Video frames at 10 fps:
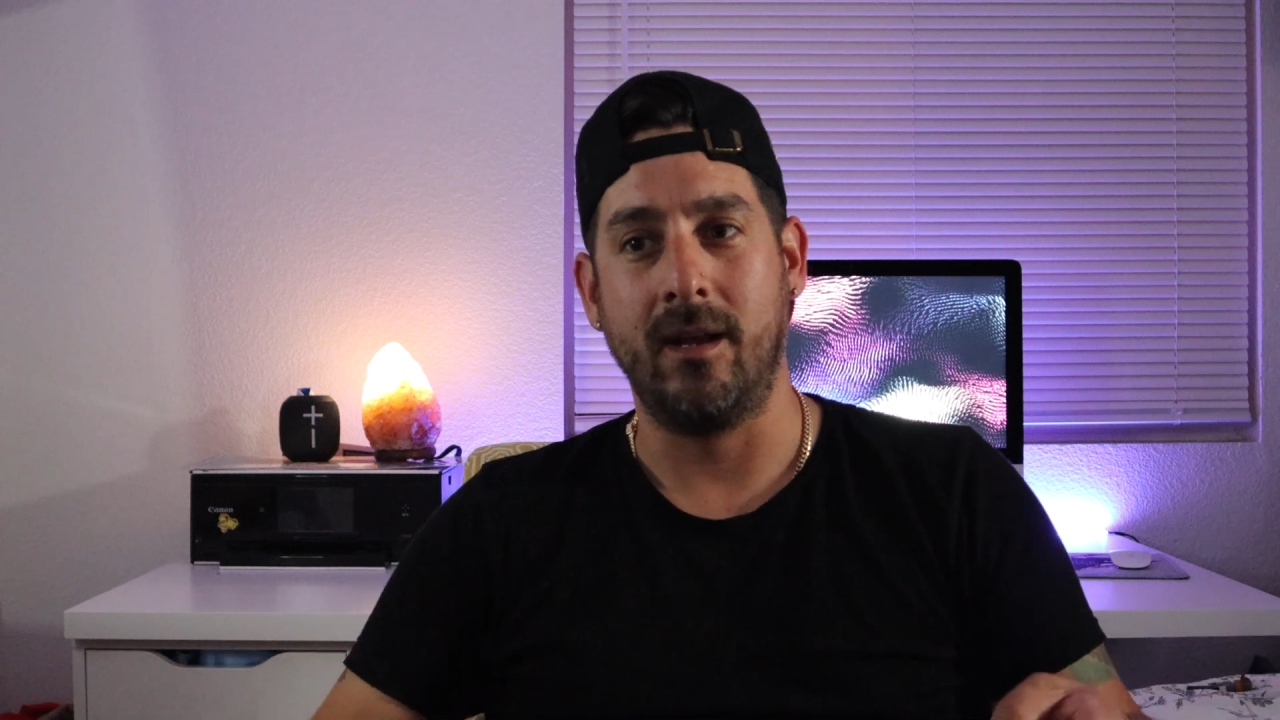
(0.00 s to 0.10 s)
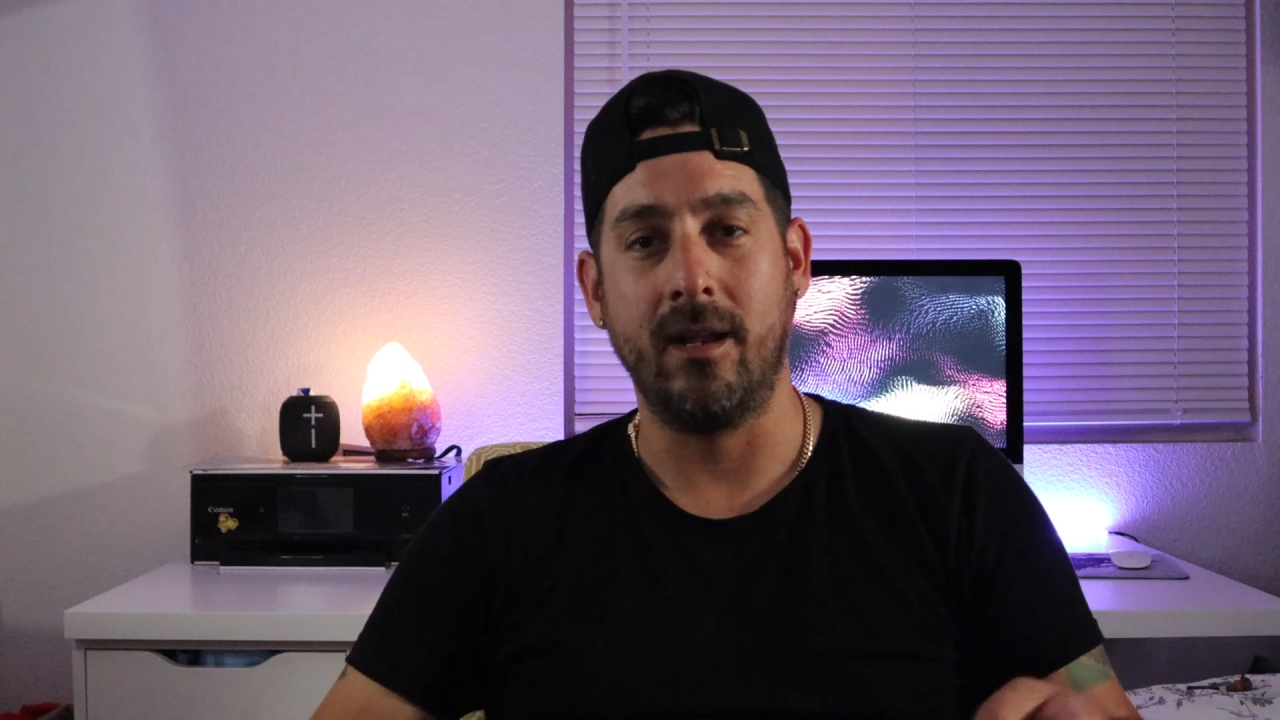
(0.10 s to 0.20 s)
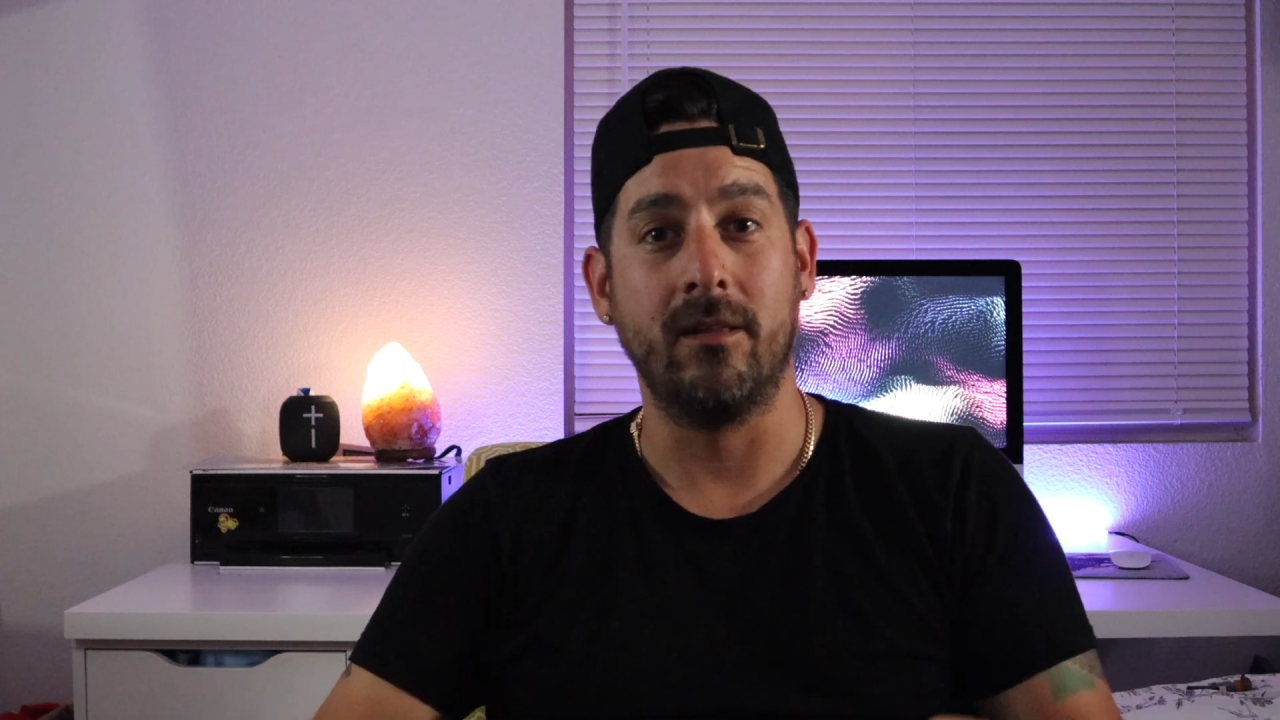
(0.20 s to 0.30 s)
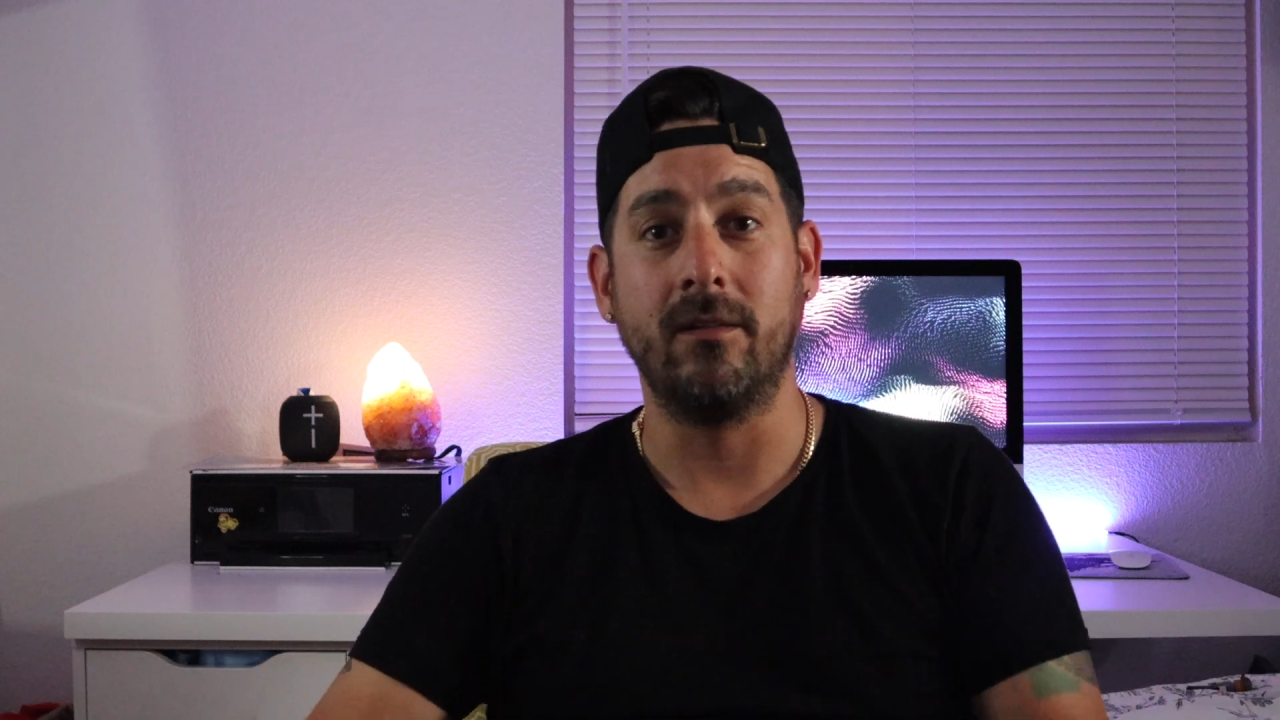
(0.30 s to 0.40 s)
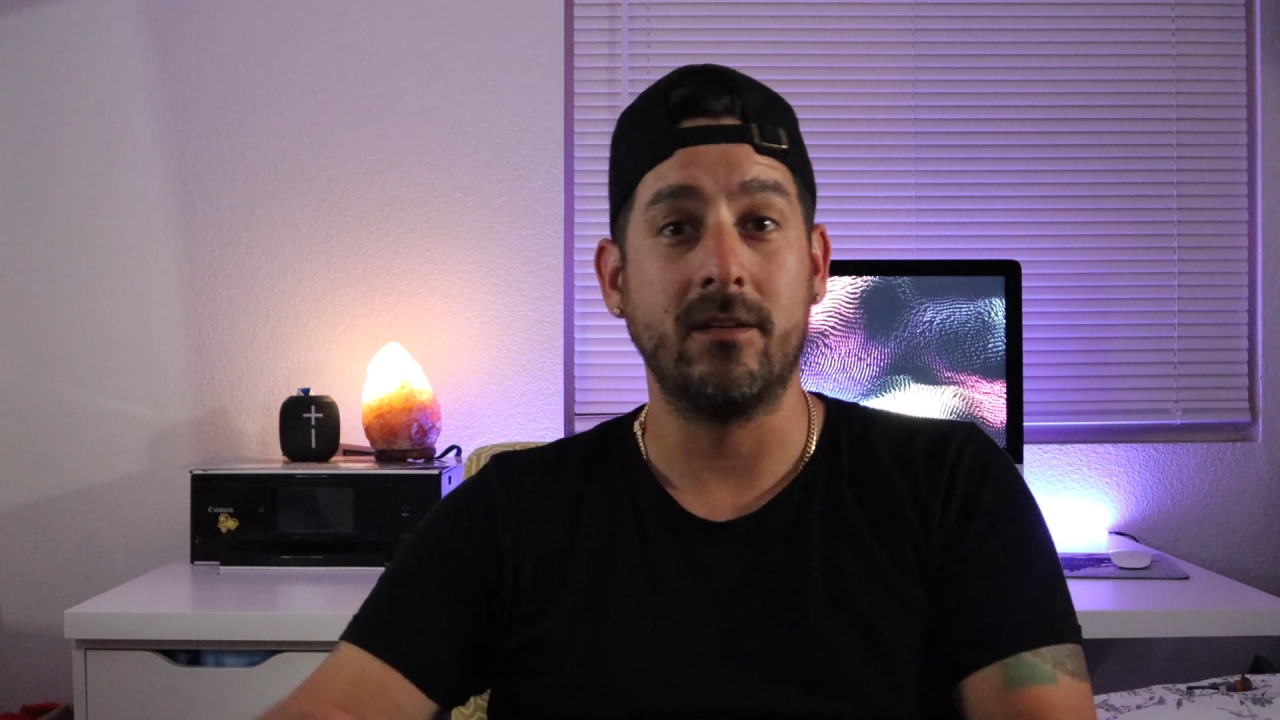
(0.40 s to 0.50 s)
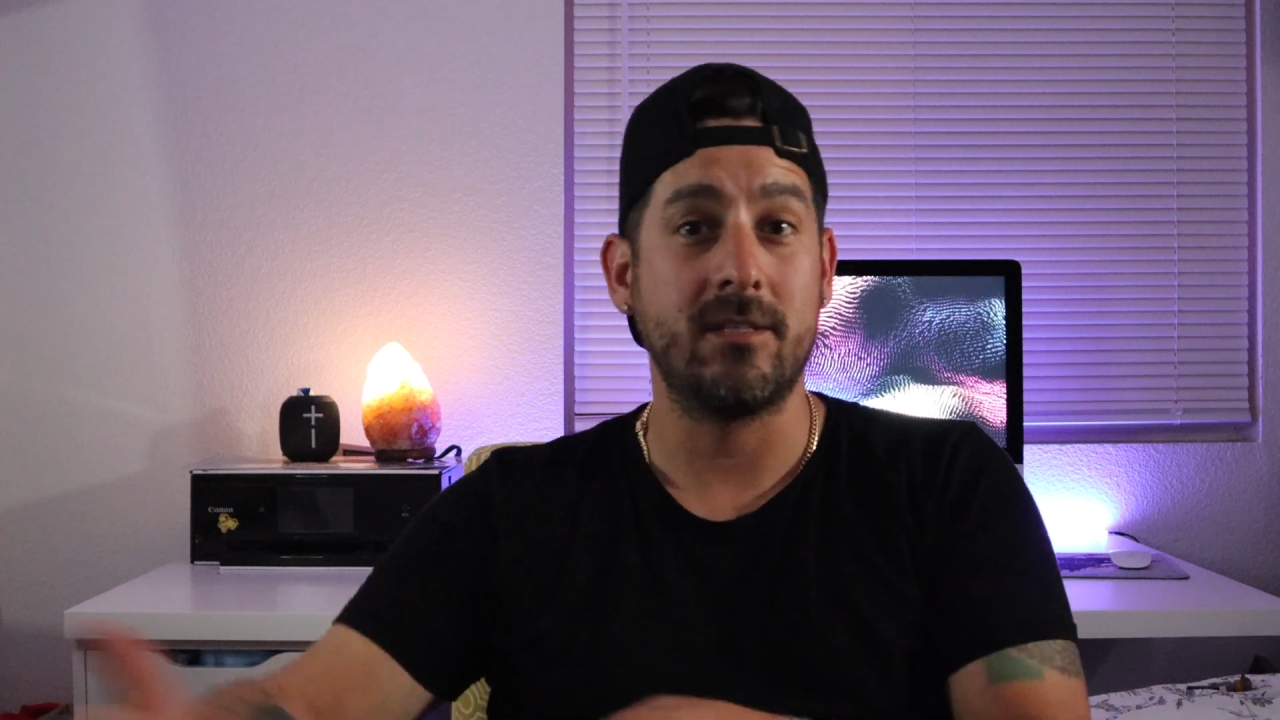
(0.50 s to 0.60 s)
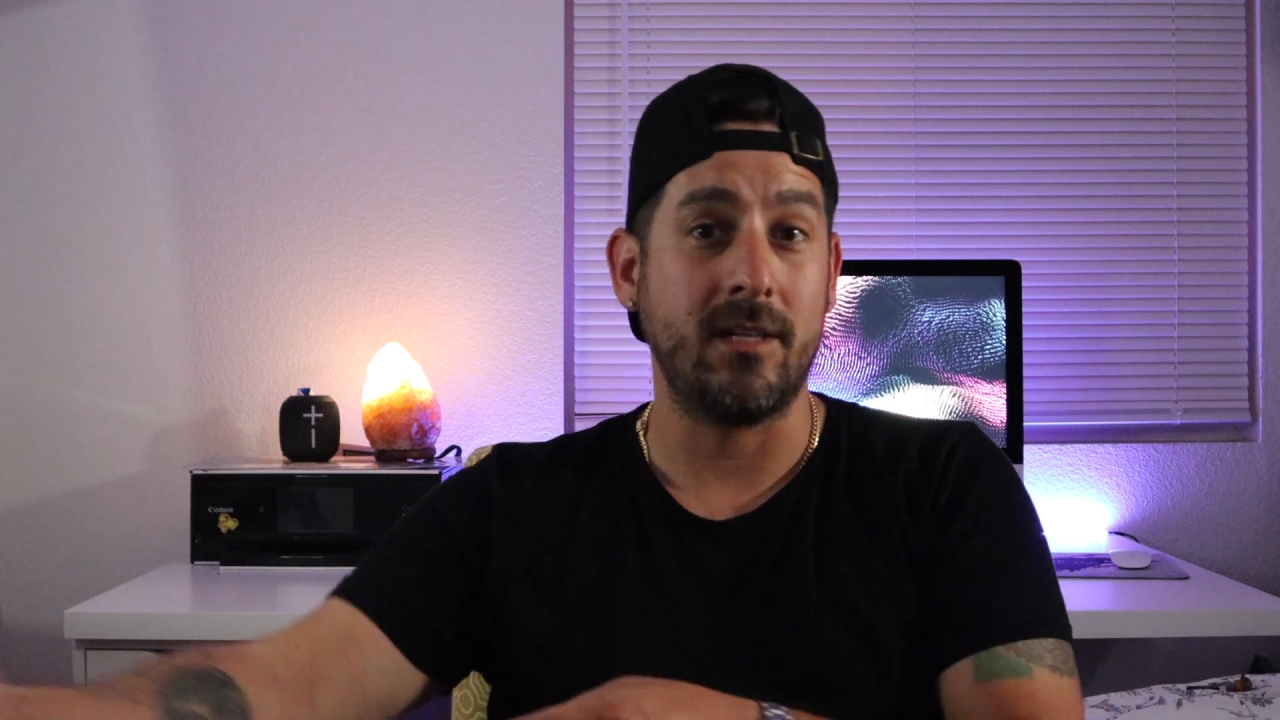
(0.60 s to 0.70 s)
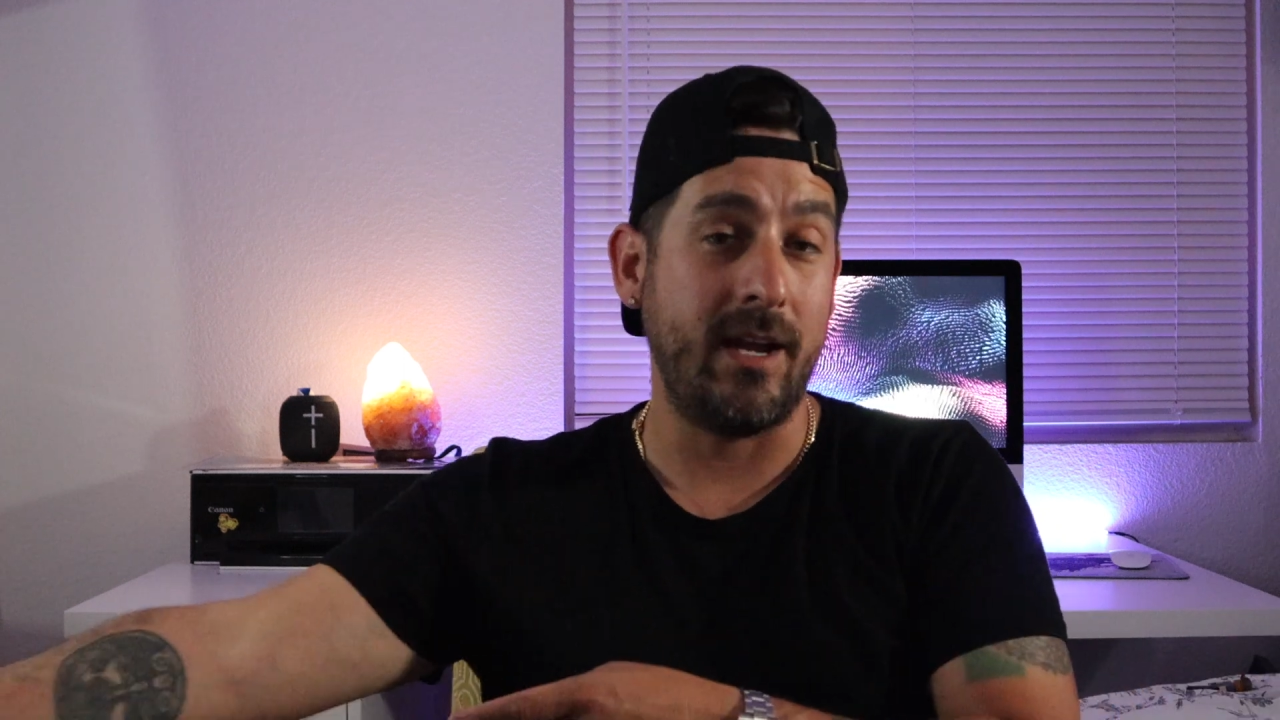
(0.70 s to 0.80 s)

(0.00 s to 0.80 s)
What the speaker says: kind of looks